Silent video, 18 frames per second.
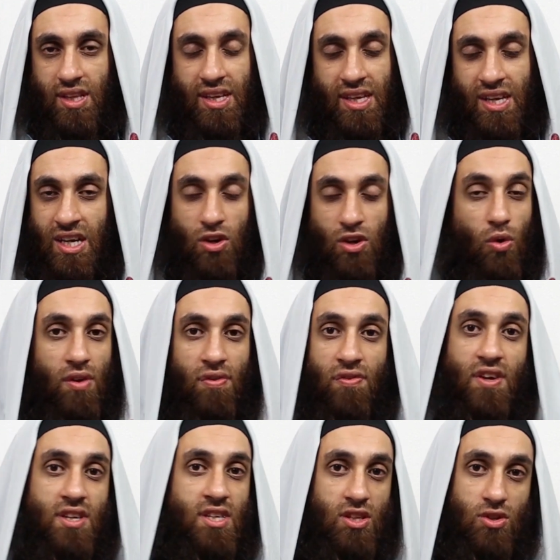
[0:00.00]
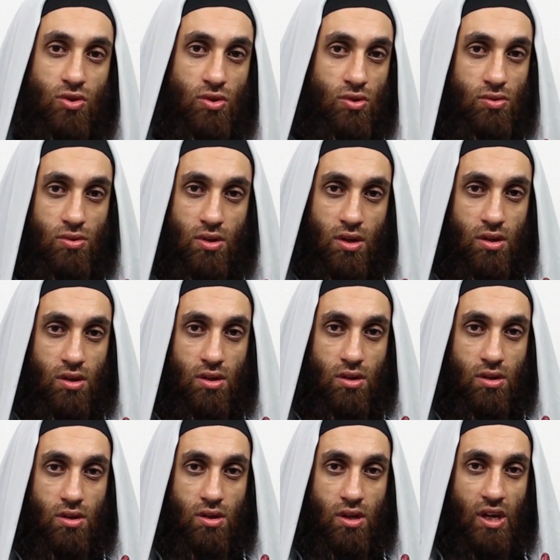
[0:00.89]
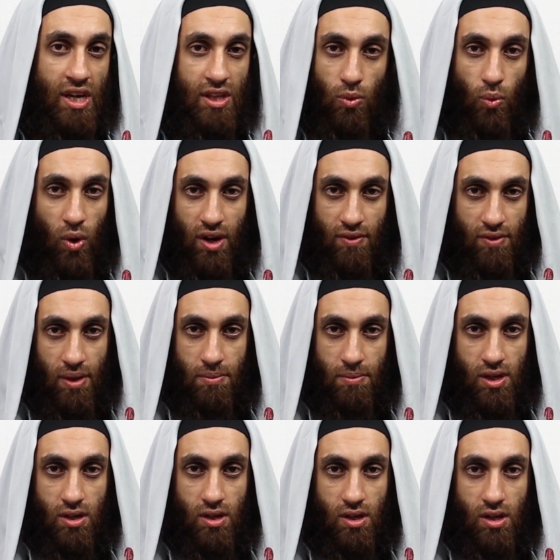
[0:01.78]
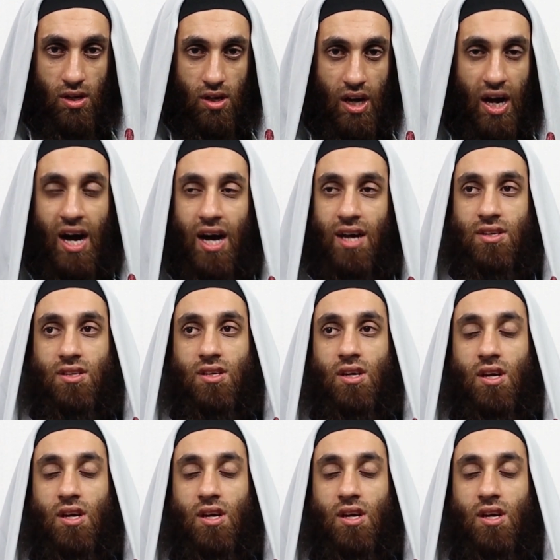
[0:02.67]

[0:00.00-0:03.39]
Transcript: it could only fit into either one of them. And